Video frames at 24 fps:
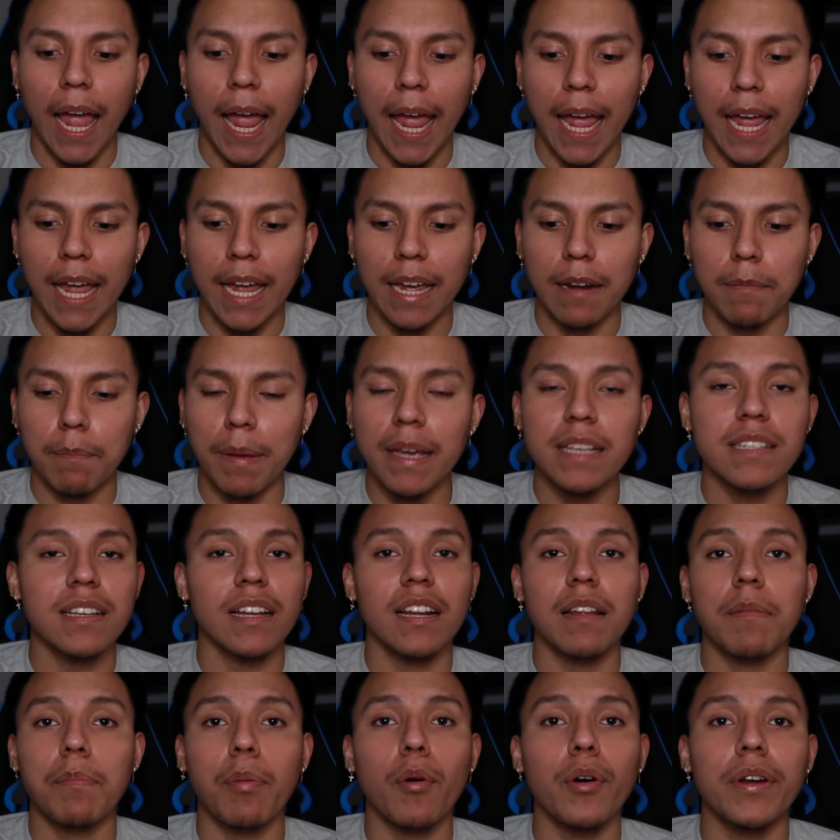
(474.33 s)
and
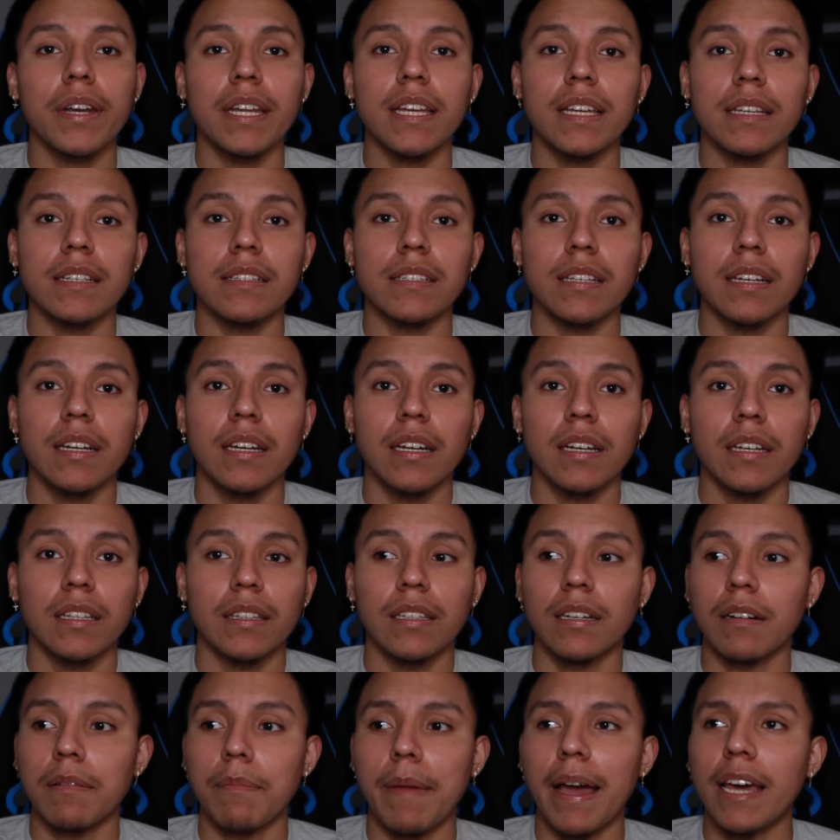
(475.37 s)
basically the point is
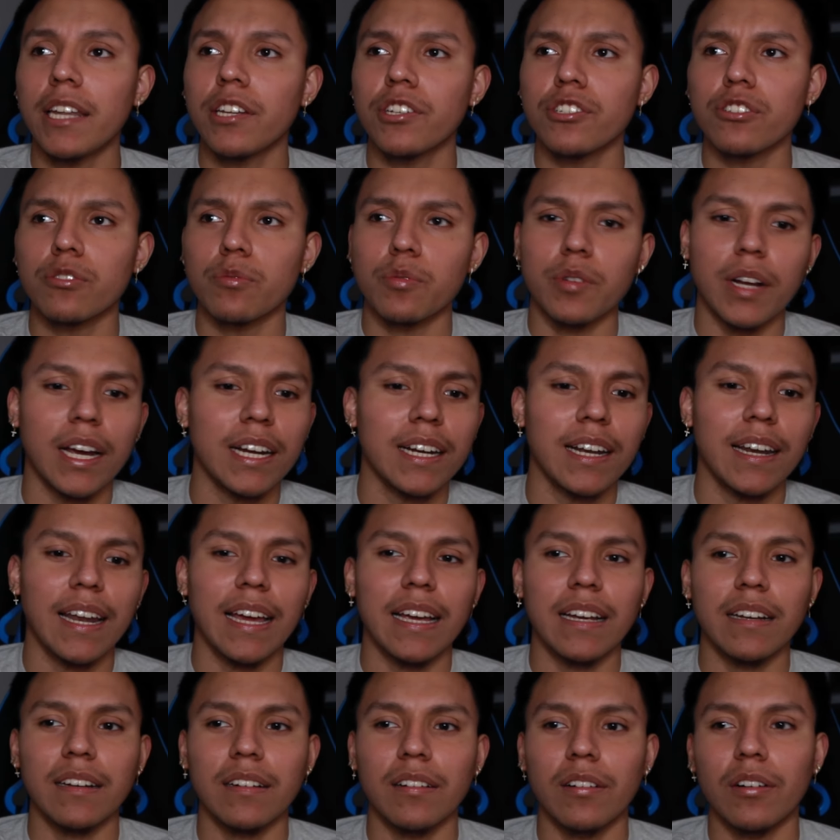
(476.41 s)
the managers was kind of
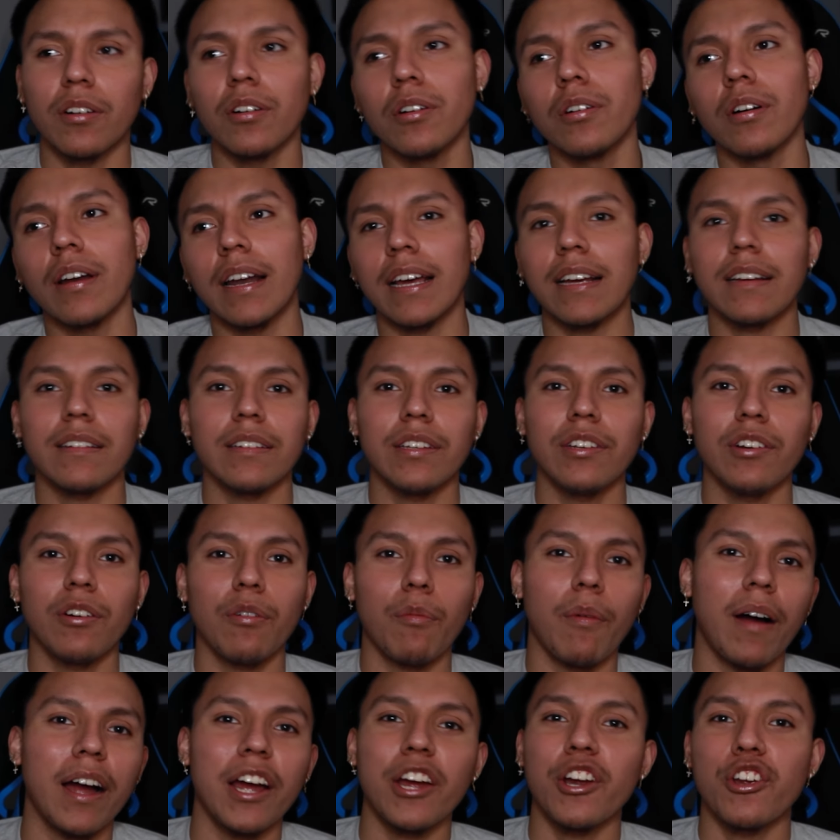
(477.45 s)
like oh like you know
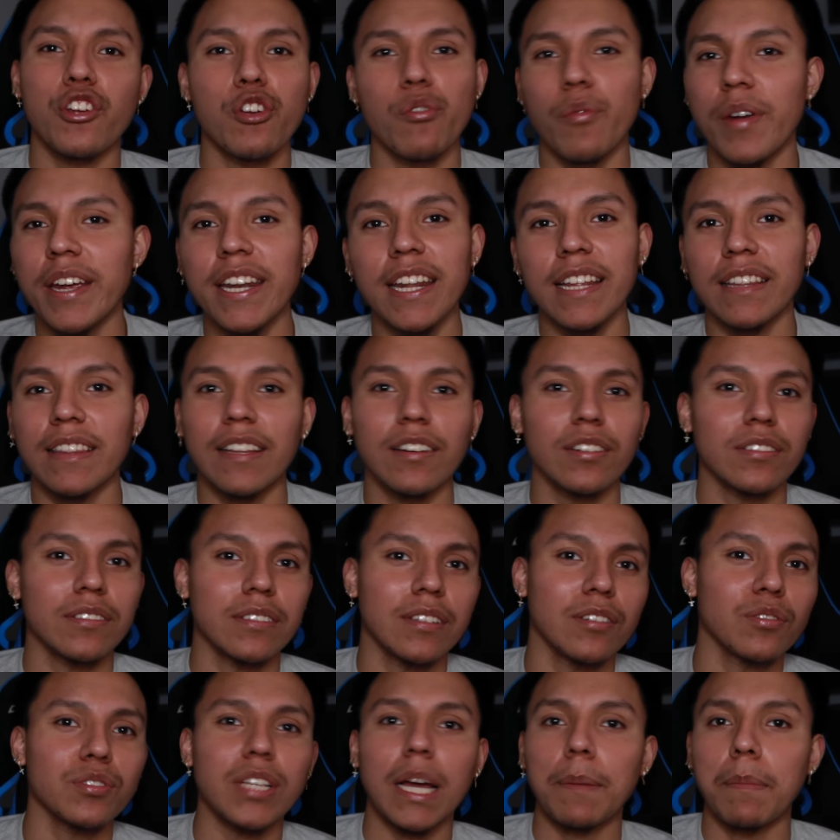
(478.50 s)
why are you reading the,
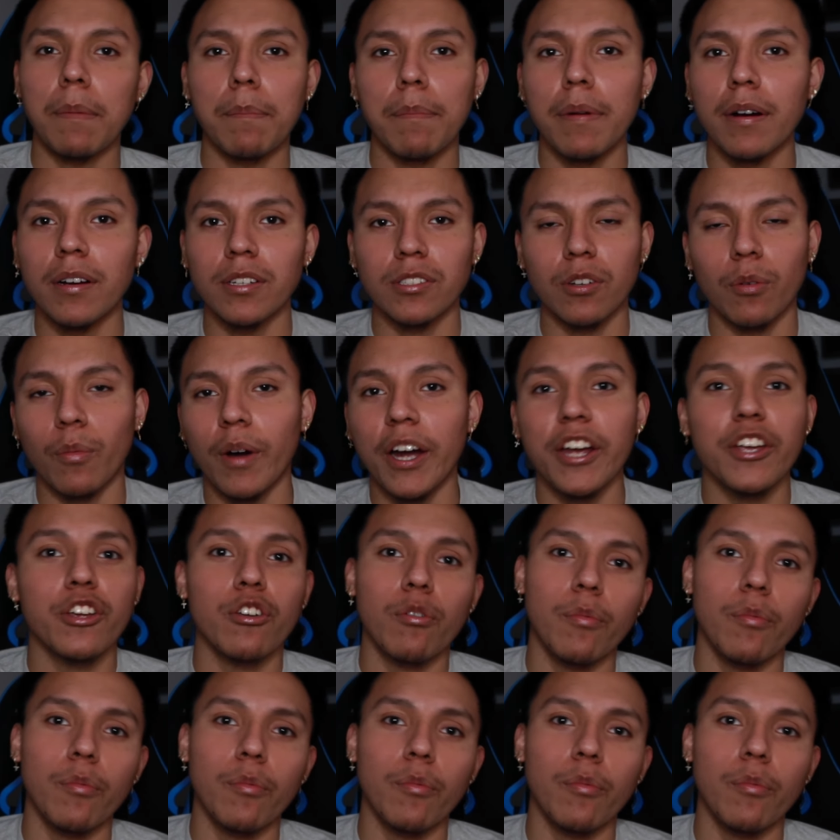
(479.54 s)
those type of books or why are